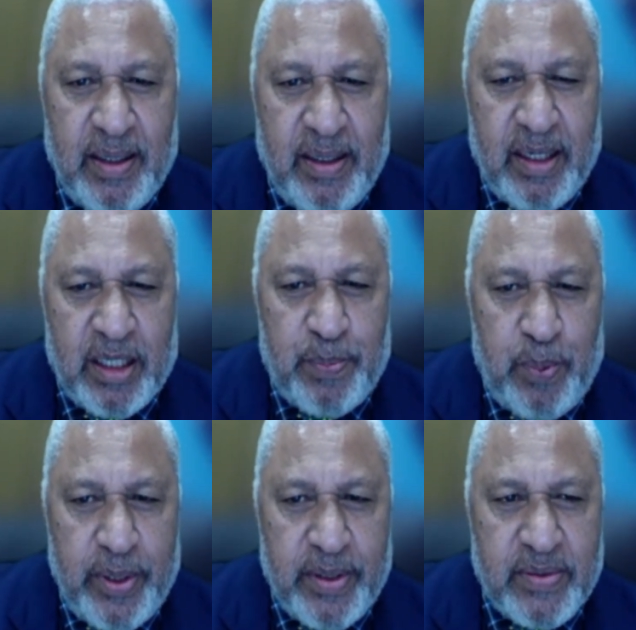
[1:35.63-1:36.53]
that
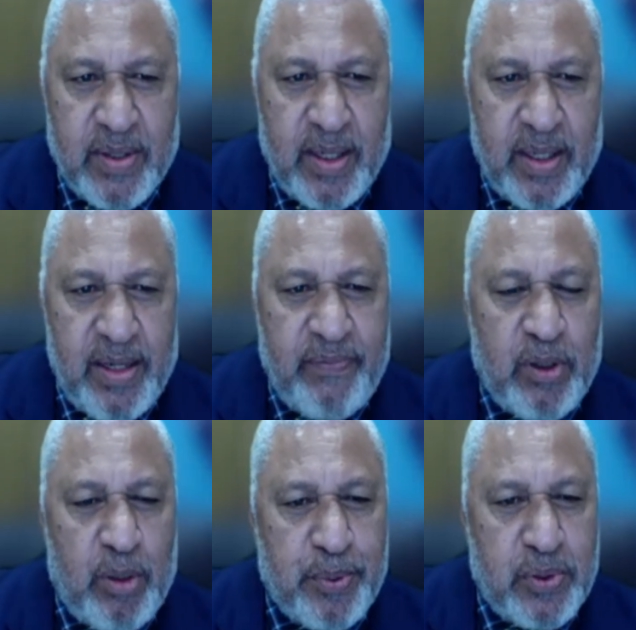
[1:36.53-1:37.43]
exploits
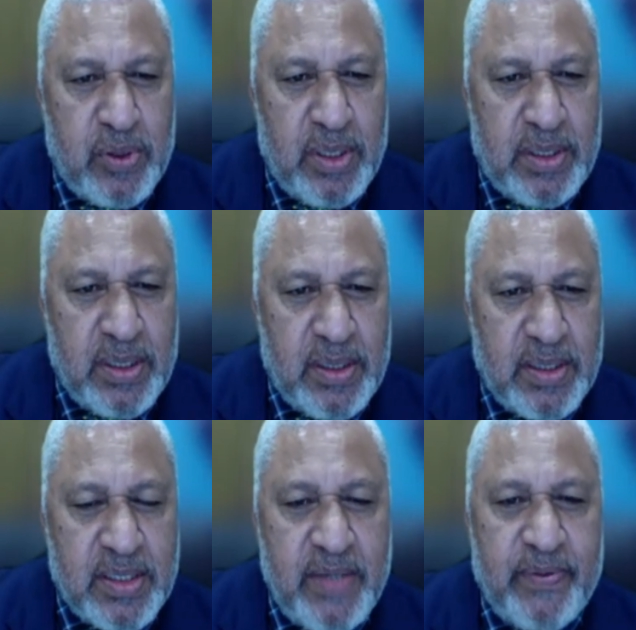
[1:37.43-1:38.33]
every opportunity
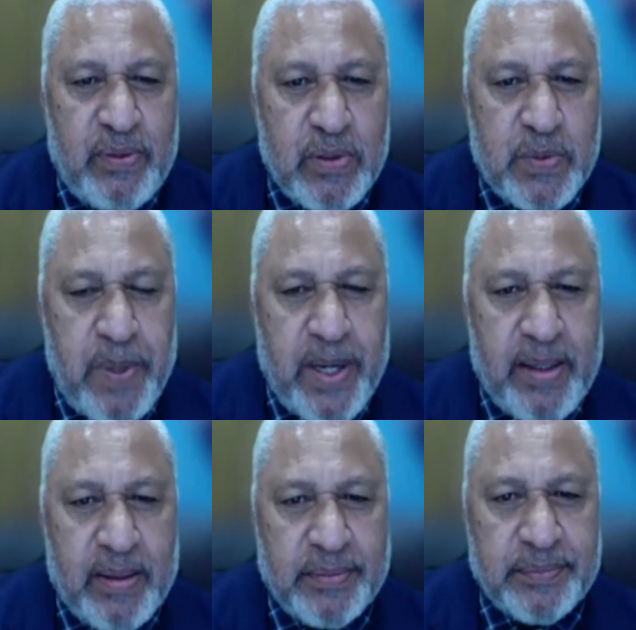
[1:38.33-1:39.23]
it is given to
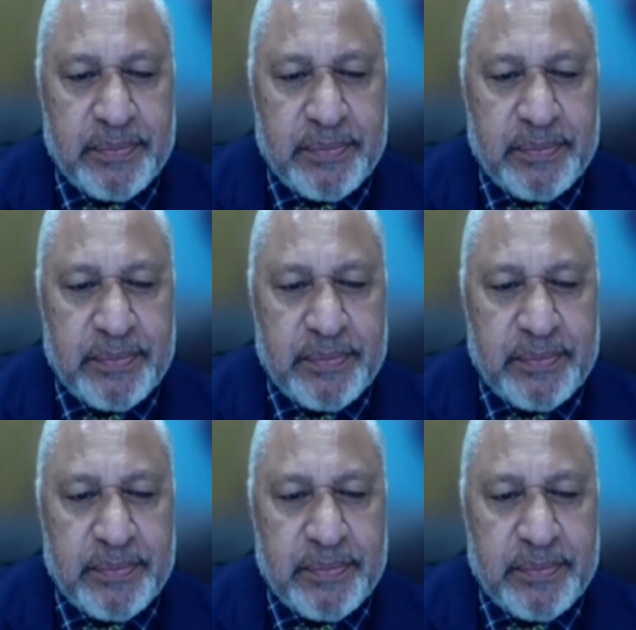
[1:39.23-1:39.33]
spread.